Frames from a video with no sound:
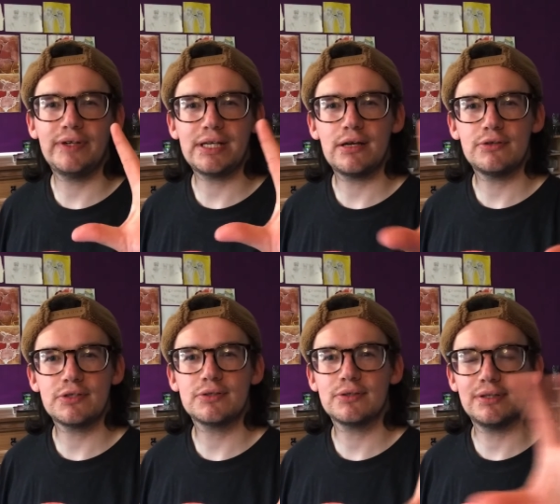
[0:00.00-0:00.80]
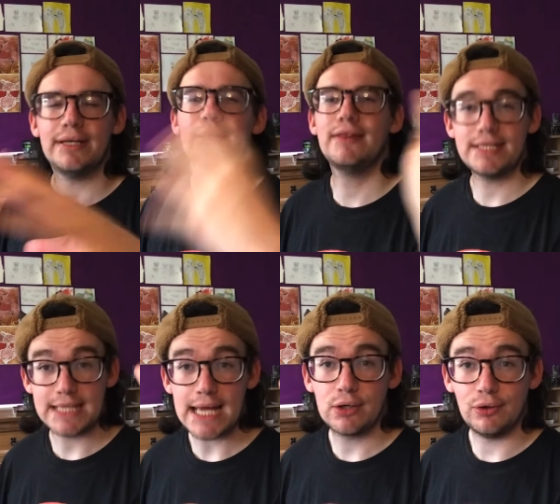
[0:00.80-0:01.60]
videos, like the
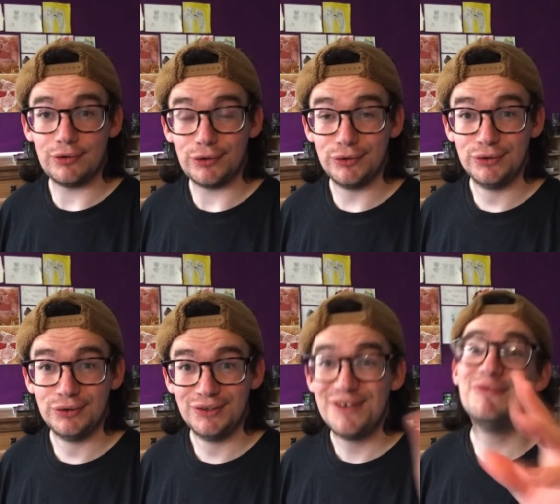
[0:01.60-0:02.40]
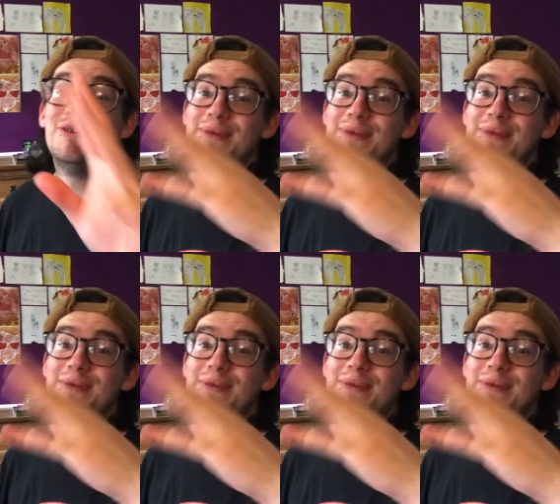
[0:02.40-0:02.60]
decor will